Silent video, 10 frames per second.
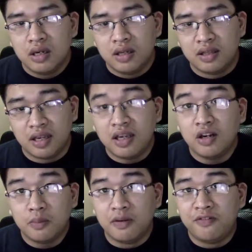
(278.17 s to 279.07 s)
the
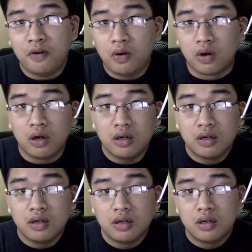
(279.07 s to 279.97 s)
year before,
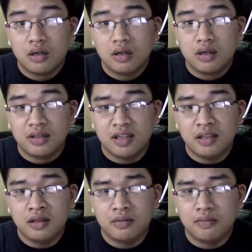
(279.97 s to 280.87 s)

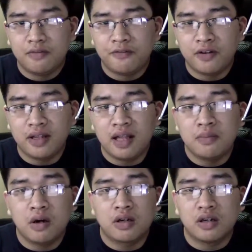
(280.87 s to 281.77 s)
then Ferdinand
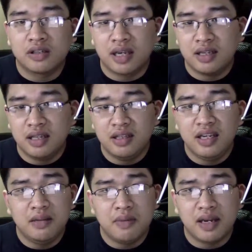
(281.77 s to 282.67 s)
Marcos can
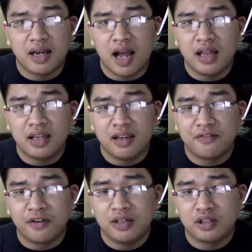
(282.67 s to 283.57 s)
indeed make Ali and
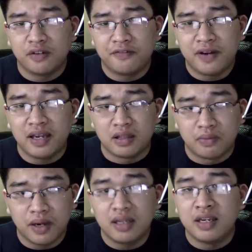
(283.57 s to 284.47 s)
Frazier fight
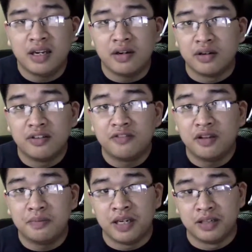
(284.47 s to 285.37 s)
right here in the
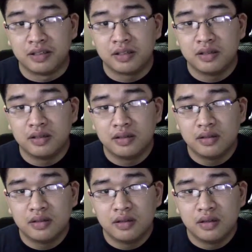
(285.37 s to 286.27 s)
Philippines,
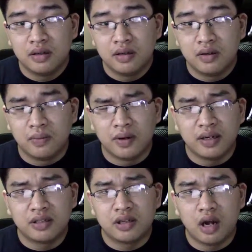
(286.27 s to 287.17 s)
where
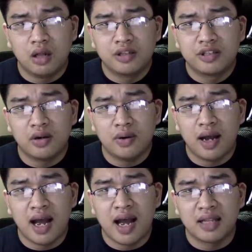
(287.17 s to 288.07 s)
it's also
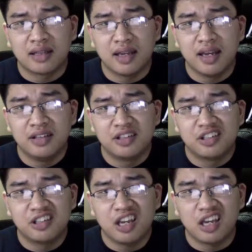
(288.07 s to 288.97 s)
hot and
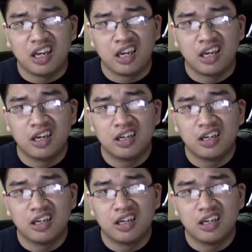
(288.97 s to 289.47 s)
sticky.